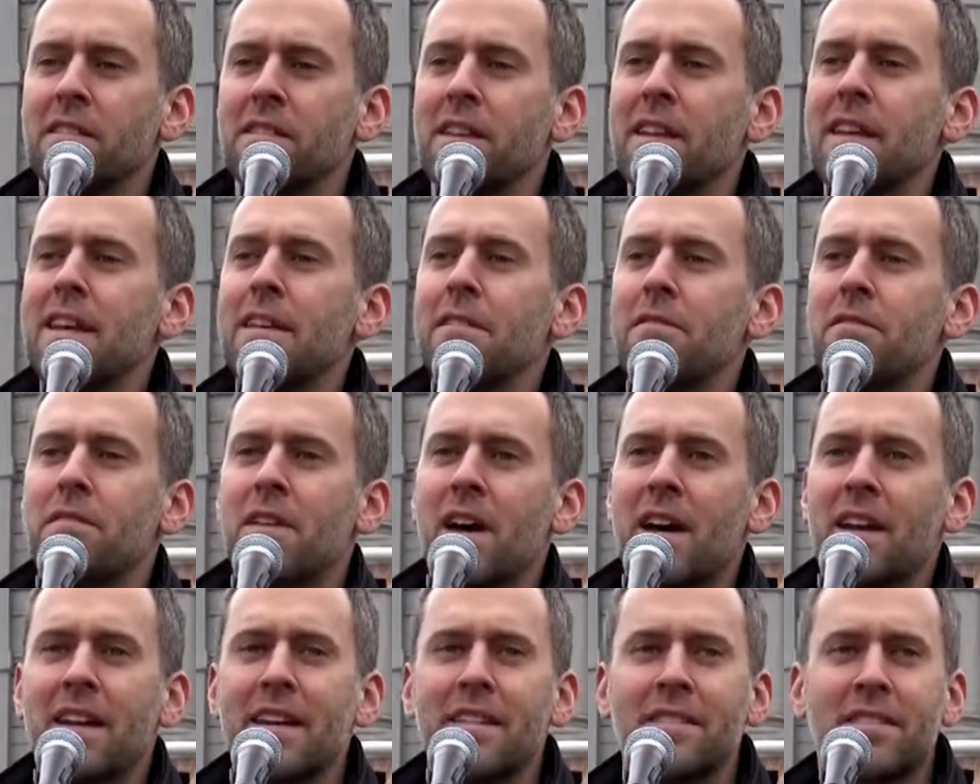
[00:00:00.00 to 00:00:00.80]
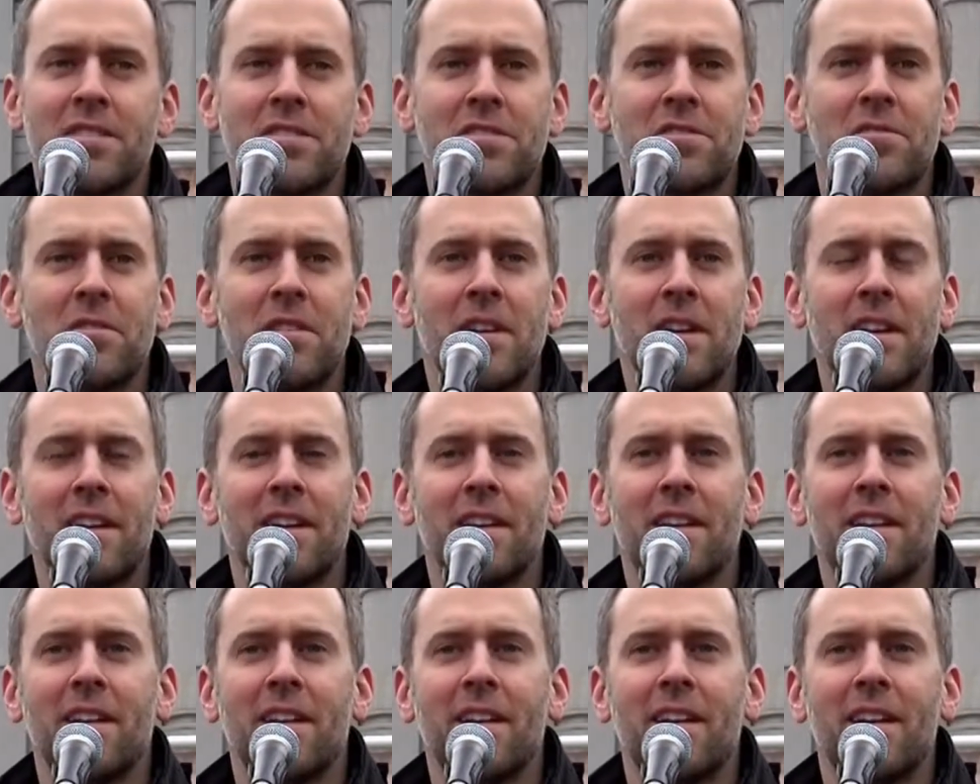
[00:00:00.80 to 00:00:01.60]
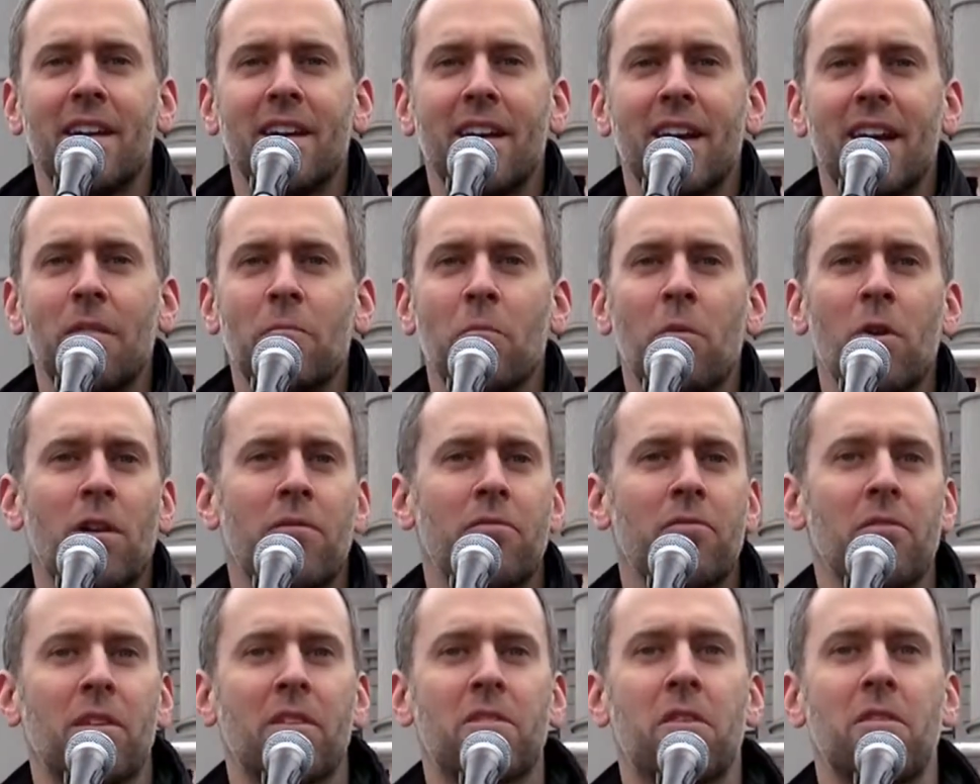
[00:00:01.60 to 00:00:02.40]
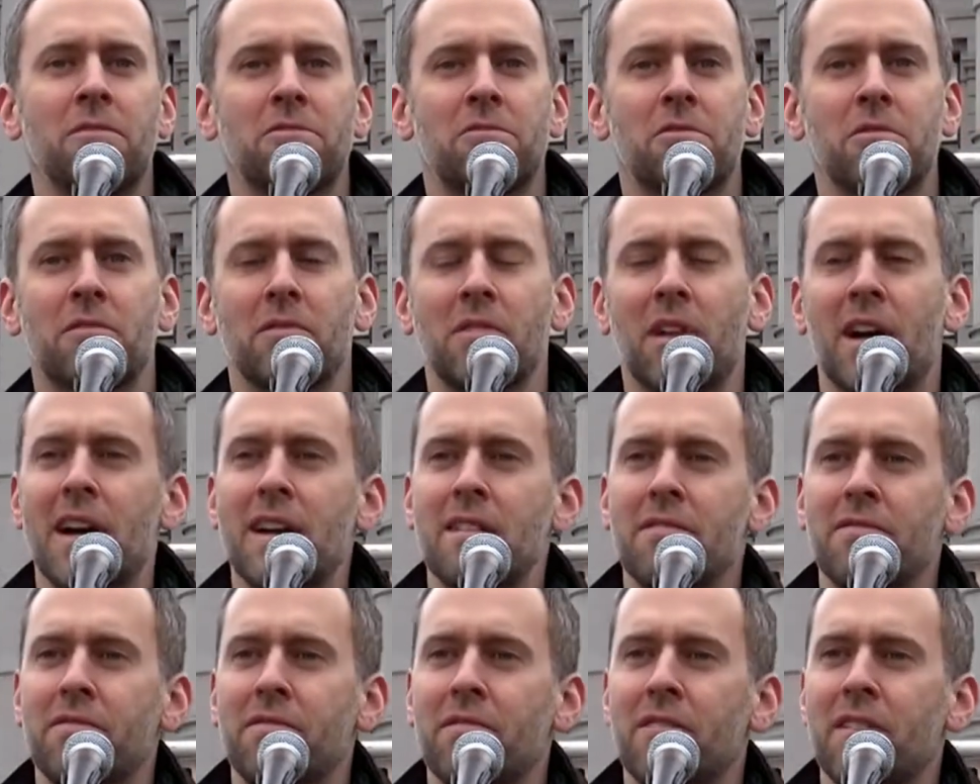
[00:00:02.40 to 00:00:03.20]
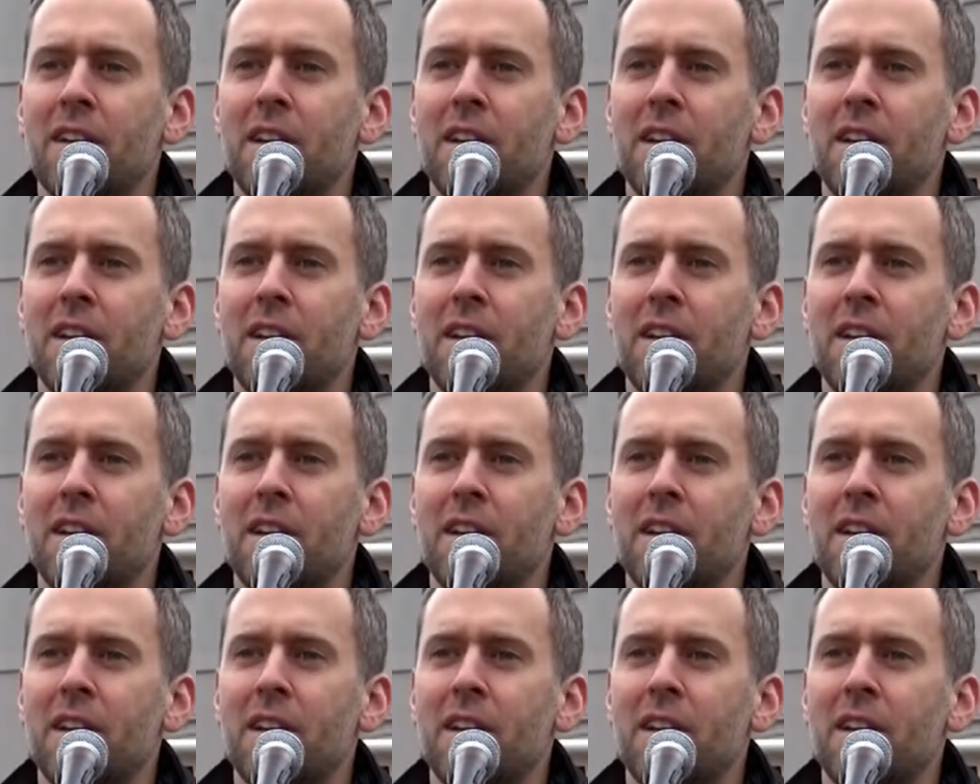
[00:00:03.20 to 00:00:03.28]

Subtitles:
leave that industry and work for a culture of life.